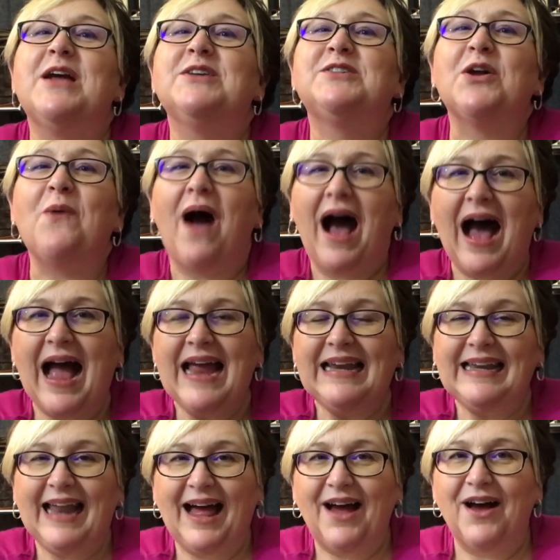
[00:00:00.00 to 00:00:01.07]
So I
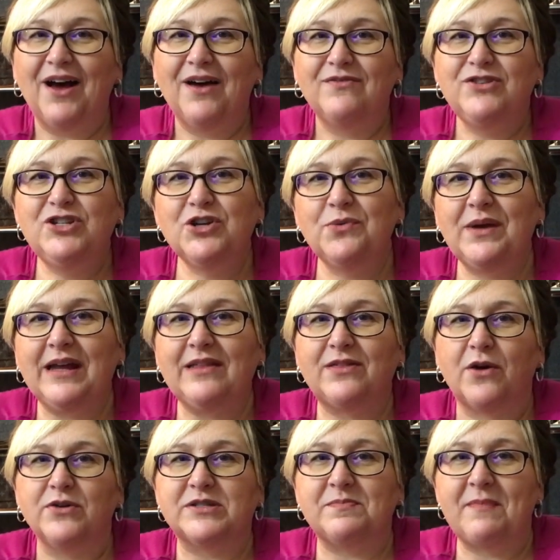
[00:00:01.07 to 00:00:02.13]
love doing
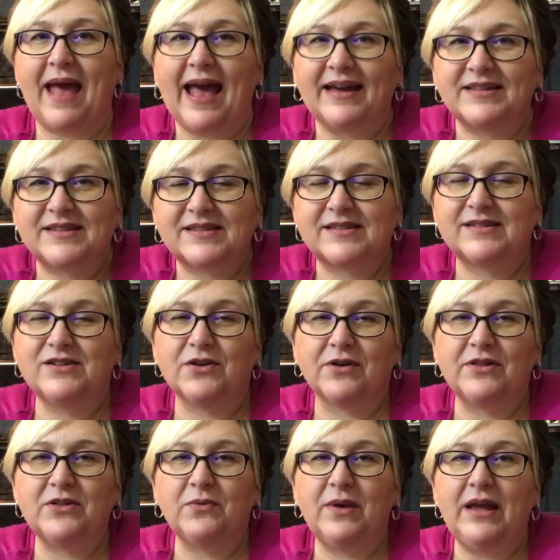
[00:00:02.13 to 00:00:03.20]
those masks
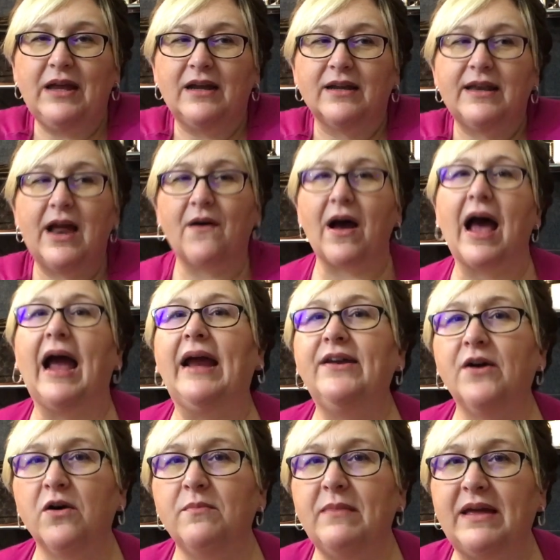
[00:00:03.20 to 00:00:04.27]
during the week. Now, I
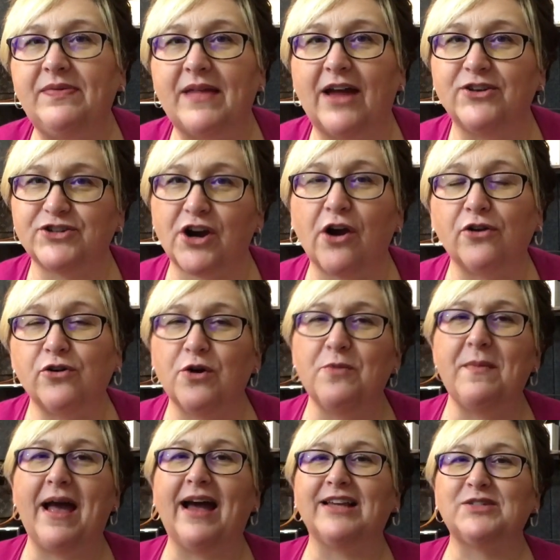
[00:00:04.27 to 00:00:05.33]
don't mean that charcoal
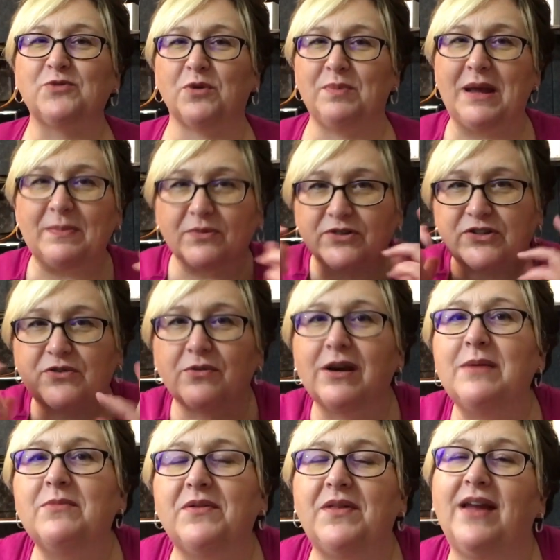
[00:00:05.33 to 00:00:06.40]
mask where people
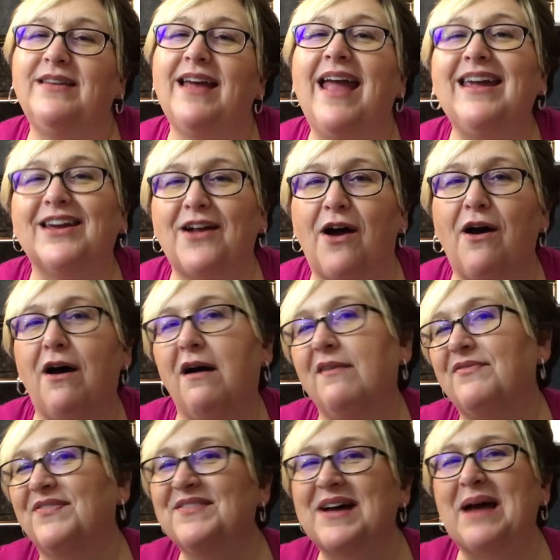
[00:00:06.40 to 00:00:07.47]
scream when they take it
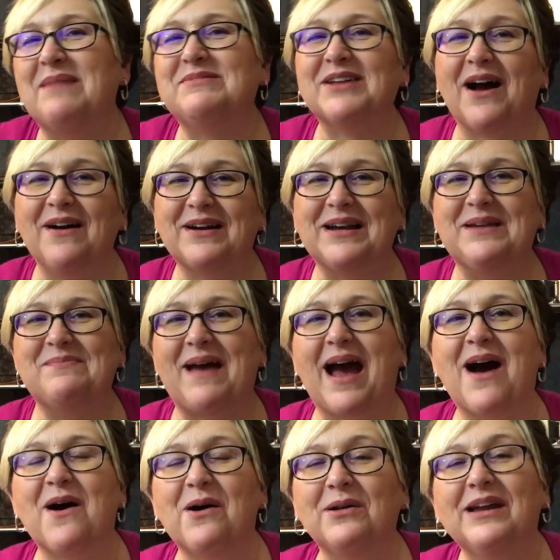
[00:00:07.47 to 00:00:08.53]
off. I'm talking
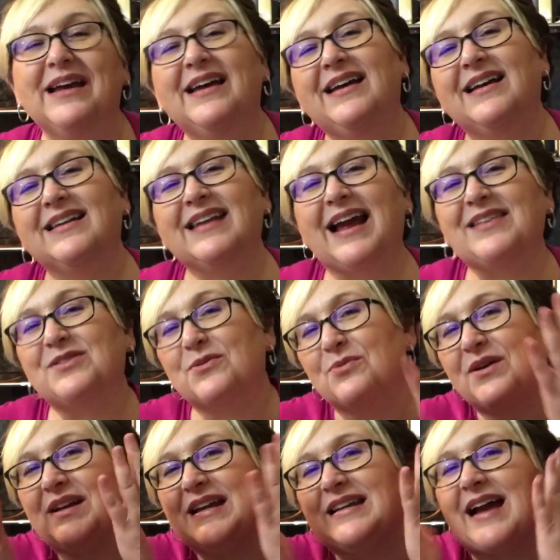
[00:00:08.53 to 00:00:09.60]
about like the
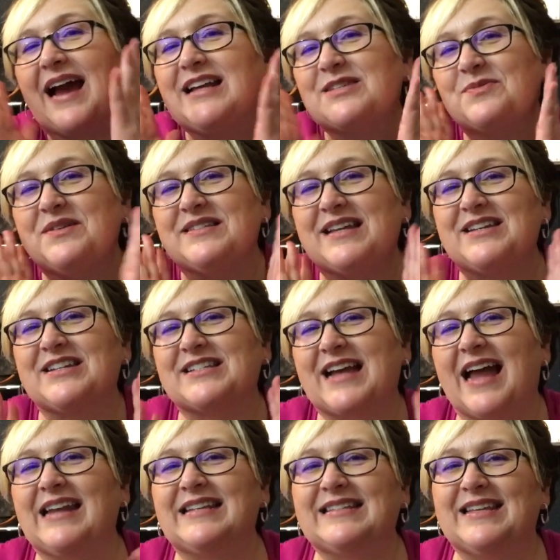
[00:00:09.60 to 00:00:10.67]
really nice ones that just
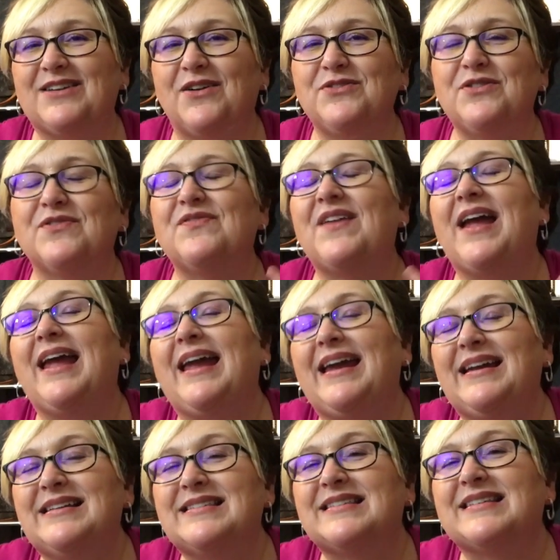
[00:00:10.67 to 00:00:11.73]
kind of sit on your
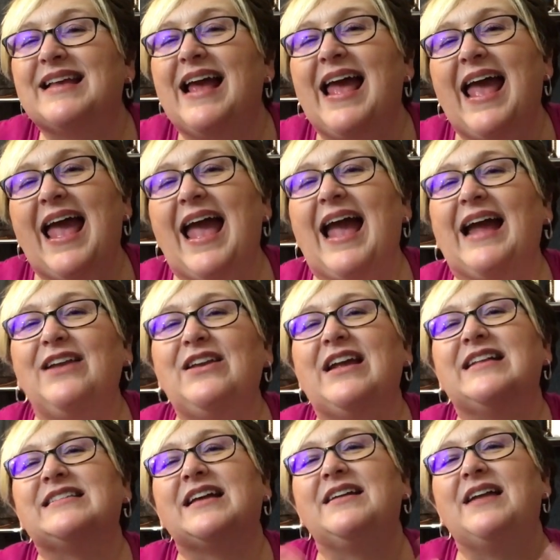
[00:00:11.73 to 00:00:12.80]
face. And
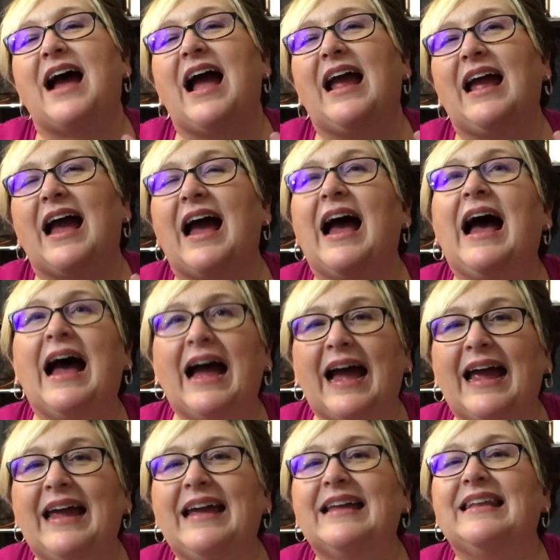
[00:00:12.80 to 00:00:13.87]
it's a, I,
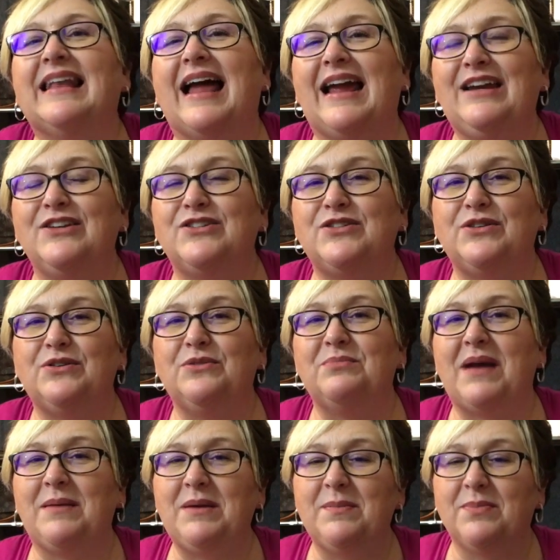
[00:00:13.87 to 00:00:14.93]
I like to
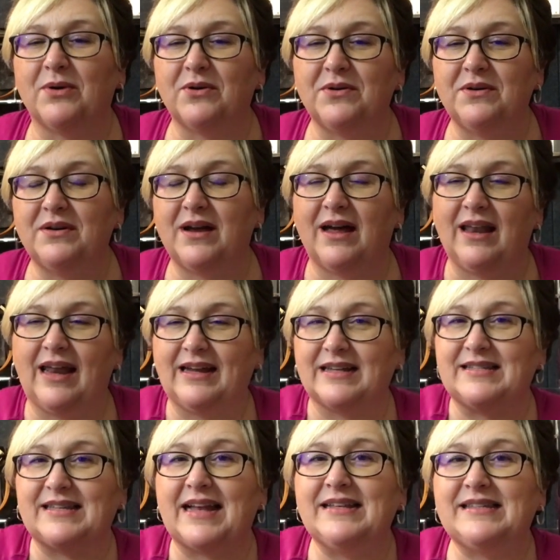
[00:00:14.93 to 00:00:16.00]
maybe burn uh, like a
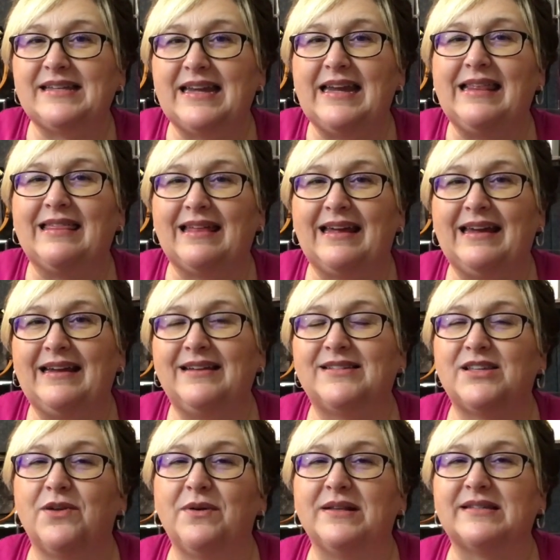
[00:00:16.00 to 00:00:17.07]
Scentsy thing.
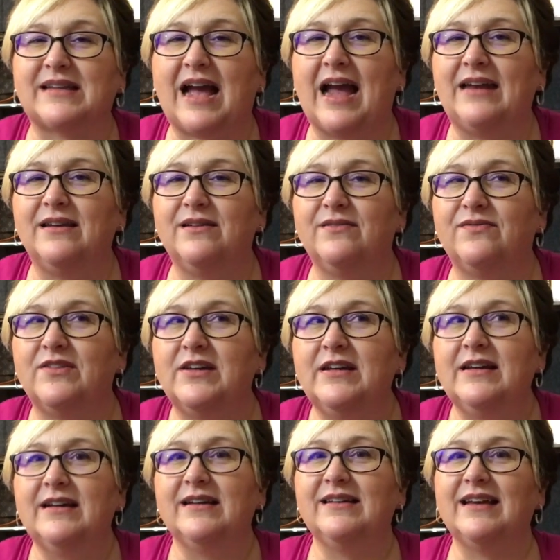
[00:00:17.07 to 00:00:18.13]
So it's kind of
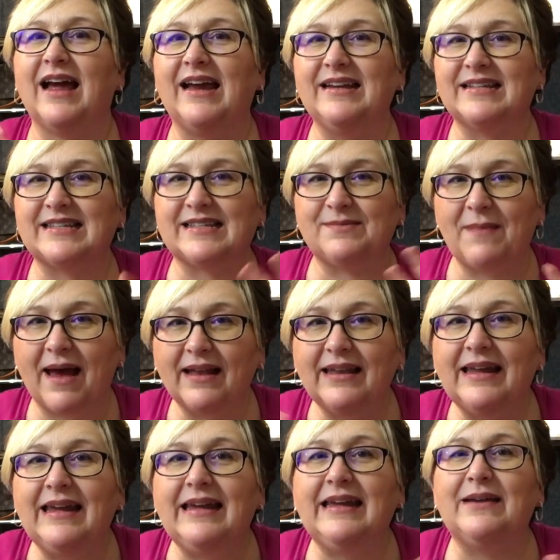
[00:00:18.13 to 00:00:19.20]
nice
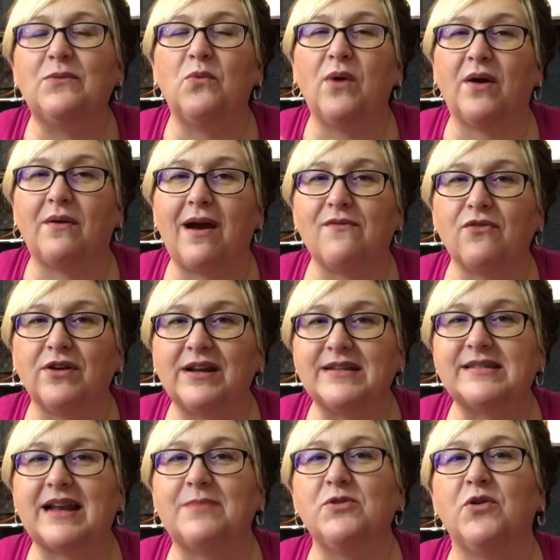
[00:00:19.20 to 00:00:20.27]
smelling wherever it
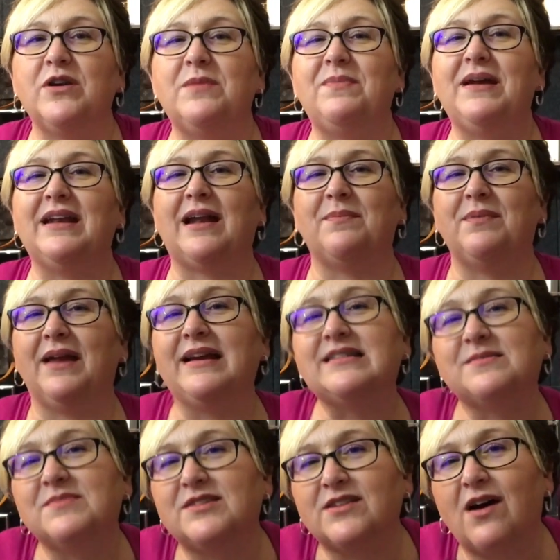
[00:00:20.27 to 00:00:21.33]
is that I'm going to be. And I play
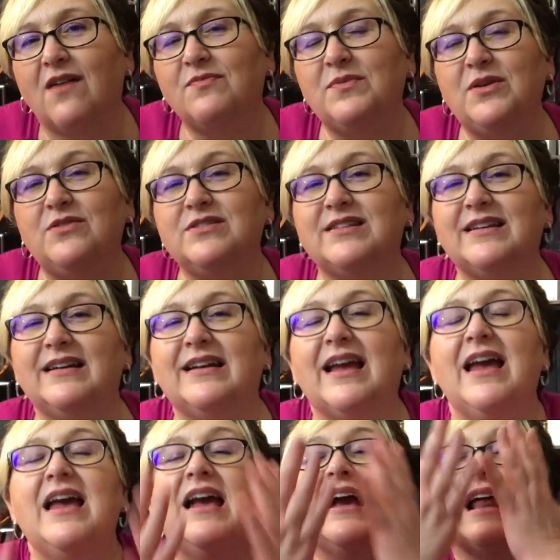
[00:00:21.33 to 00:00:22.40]
some soft music
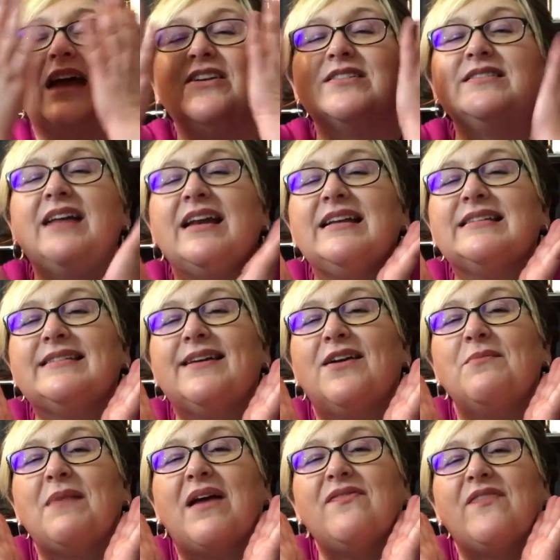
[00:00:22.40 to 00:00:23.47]
and I just let it sit
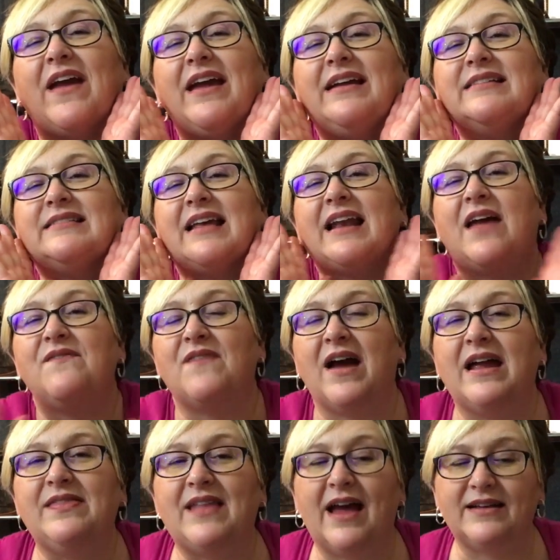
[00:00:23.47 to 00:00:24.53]
on my face. And I
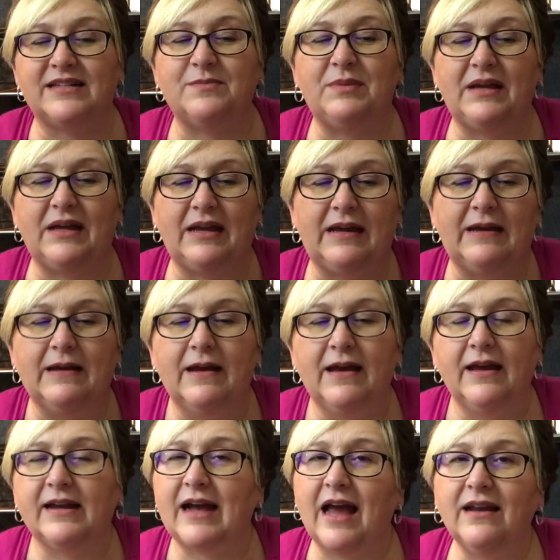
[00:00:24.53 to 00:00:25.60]
find that to be
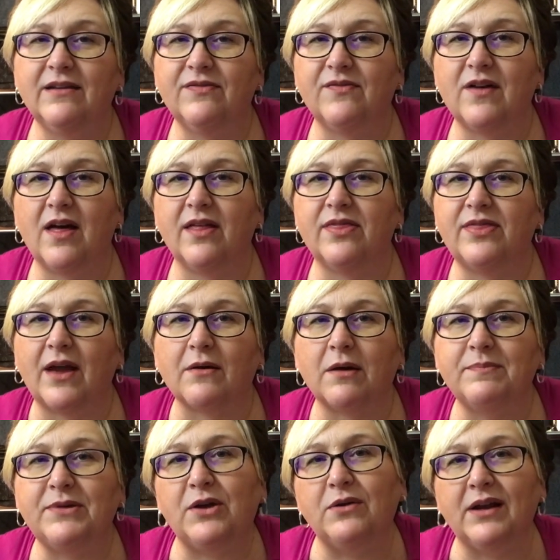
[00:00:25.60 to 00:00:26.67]
kind of
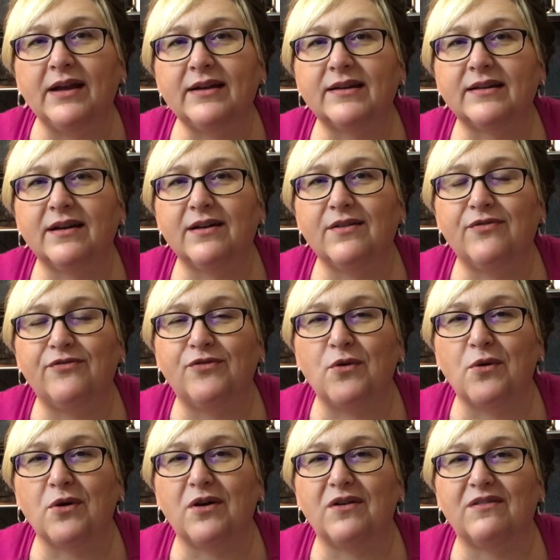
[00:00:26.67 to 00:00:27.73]
therapeutic
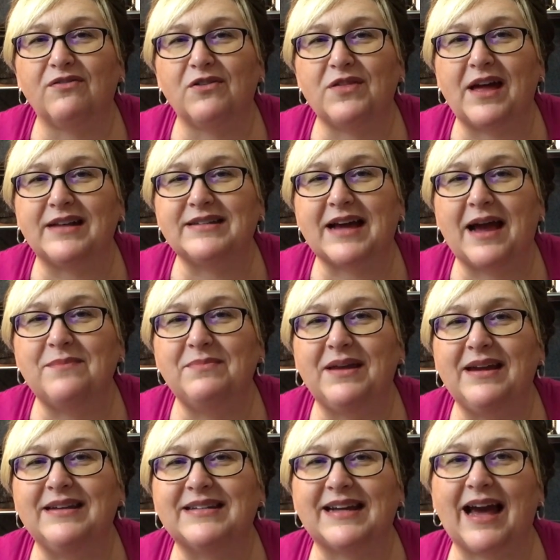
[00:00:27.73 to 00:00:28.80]
for, for that time
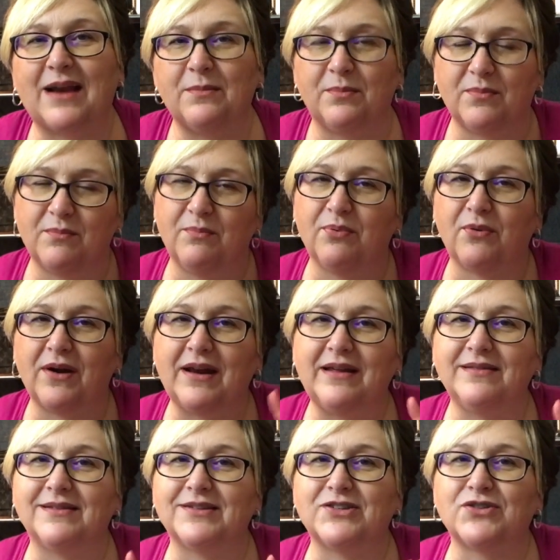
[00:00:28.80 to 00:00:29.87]
being to kind of
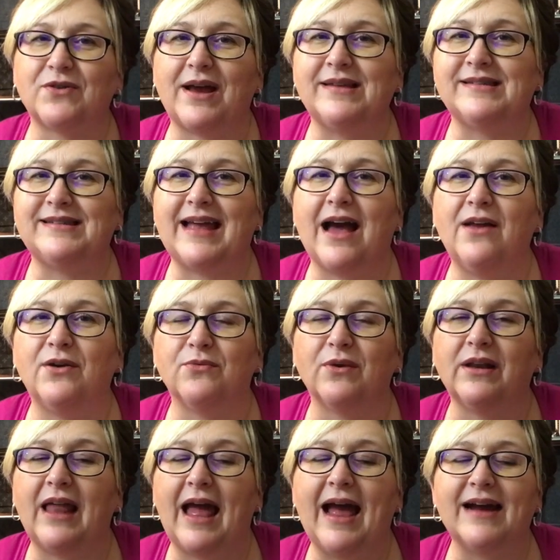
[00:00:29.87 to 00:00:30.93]
bring the stress down and
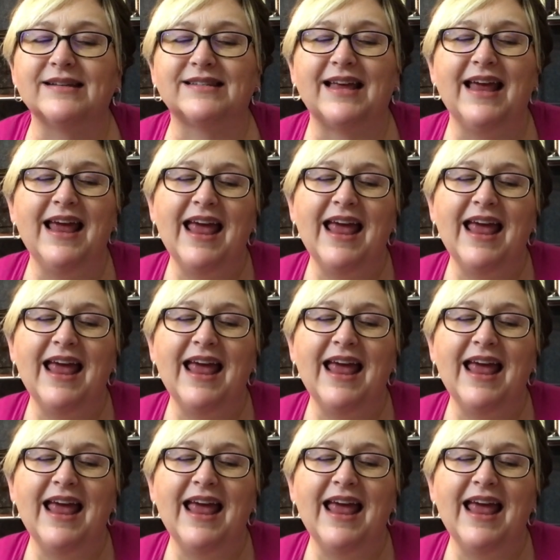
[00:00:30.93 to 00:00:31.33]
relax.